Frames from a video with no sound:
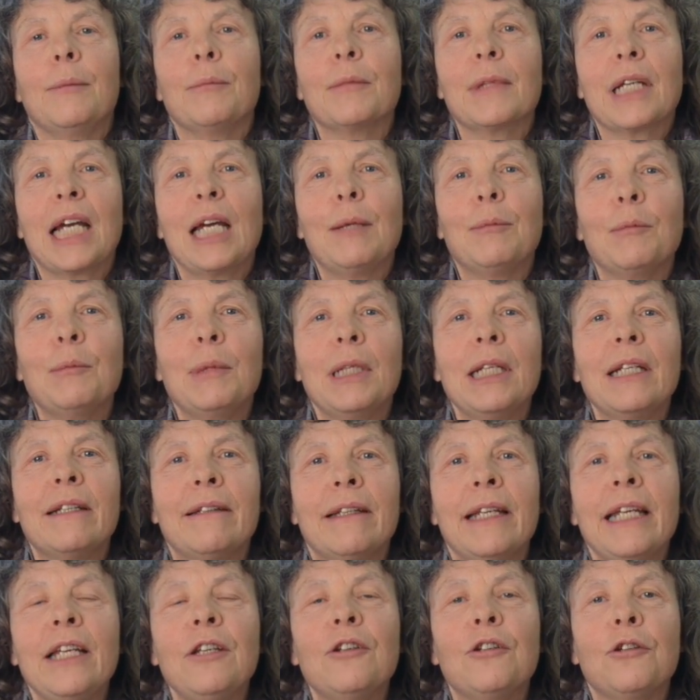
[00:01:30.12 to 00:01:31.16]

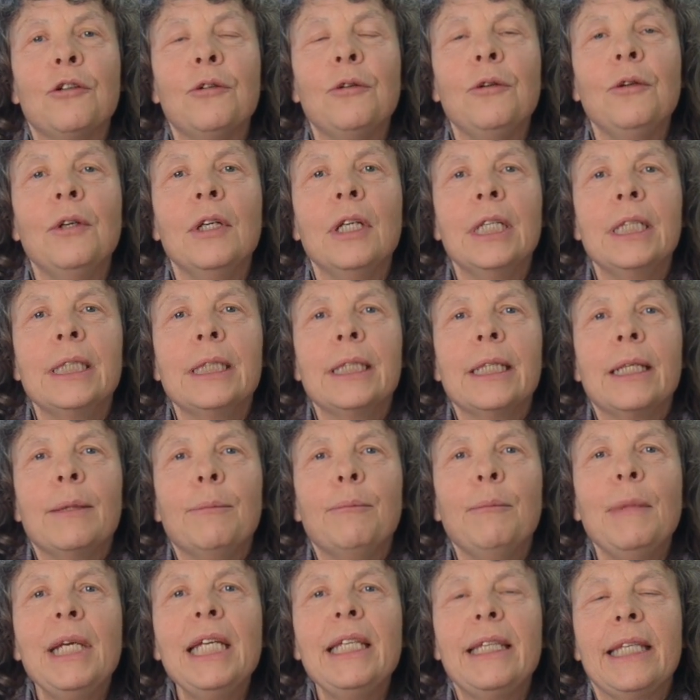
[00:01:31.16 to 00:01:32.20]
capability to
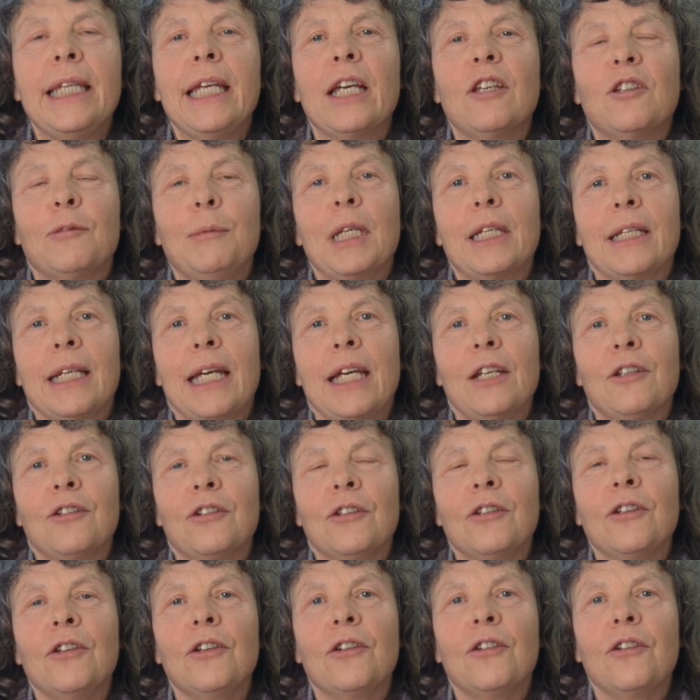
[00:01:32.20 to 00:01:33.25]
meet the
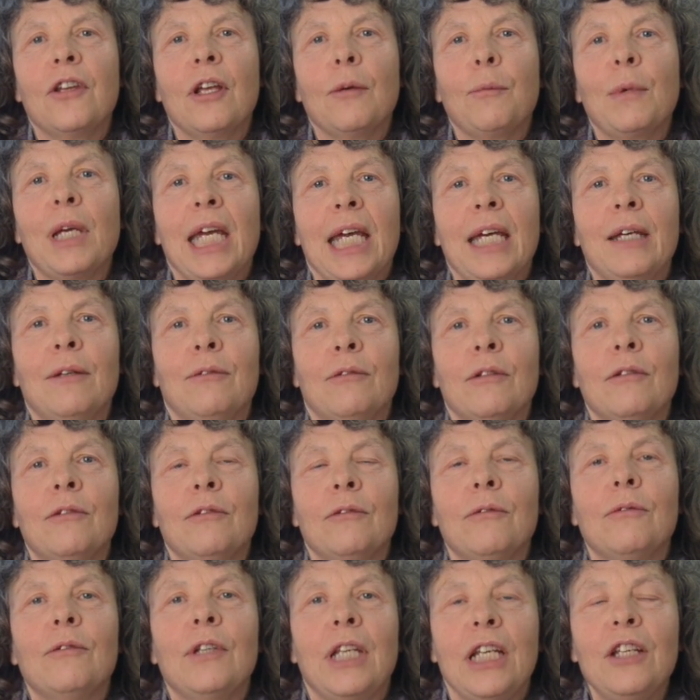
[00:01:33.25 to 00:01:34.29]
expectations that we have of
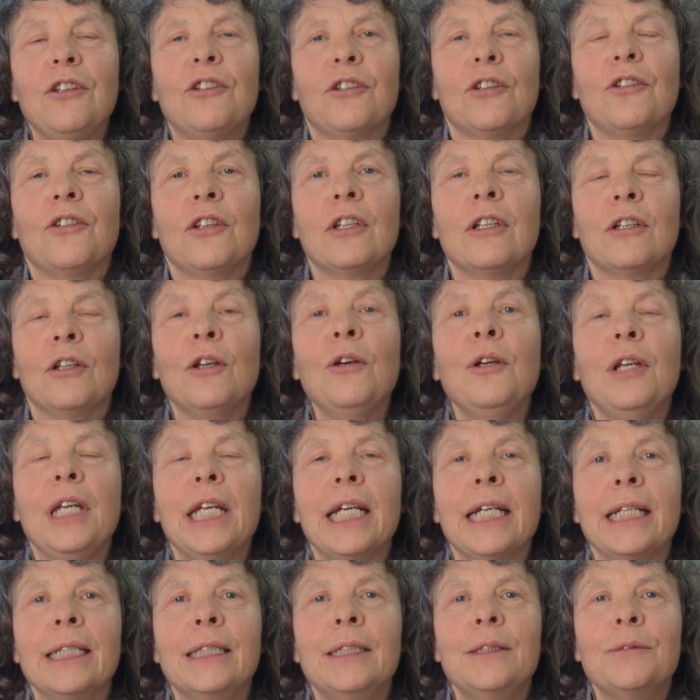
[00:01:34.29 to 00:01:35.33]
teachers and
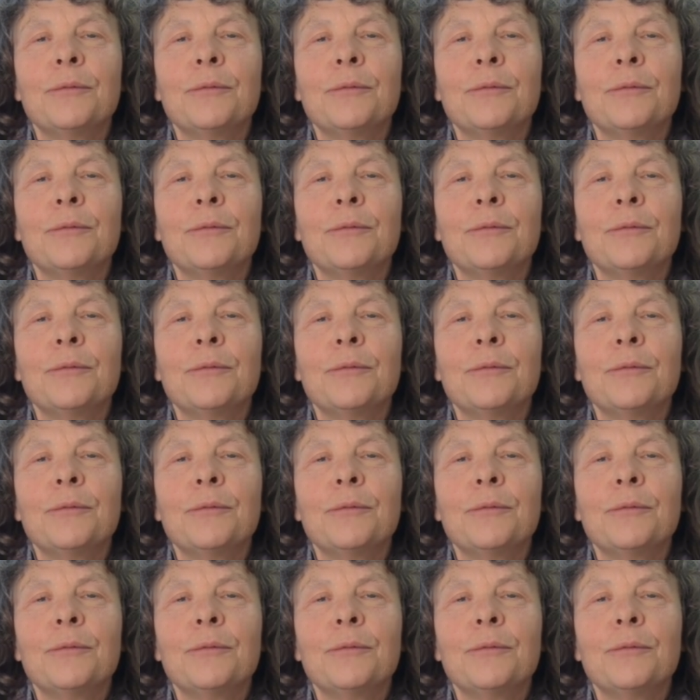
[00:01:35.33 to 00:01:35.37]
learning.